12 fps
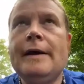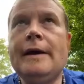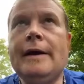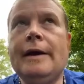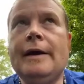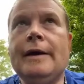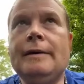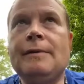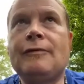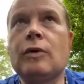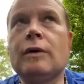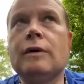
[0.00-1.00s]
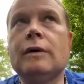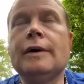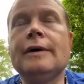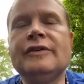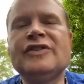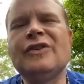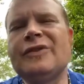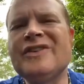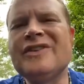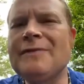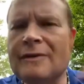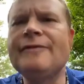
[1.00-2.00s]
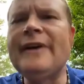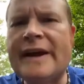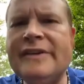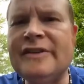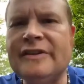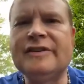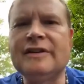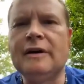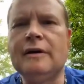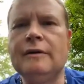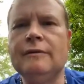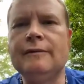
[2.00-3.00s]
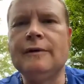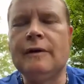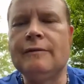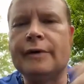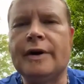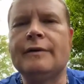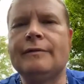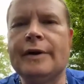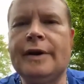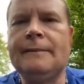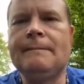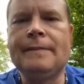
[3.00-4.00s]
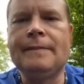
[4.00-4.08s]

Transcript: And so there's different phases of recovery.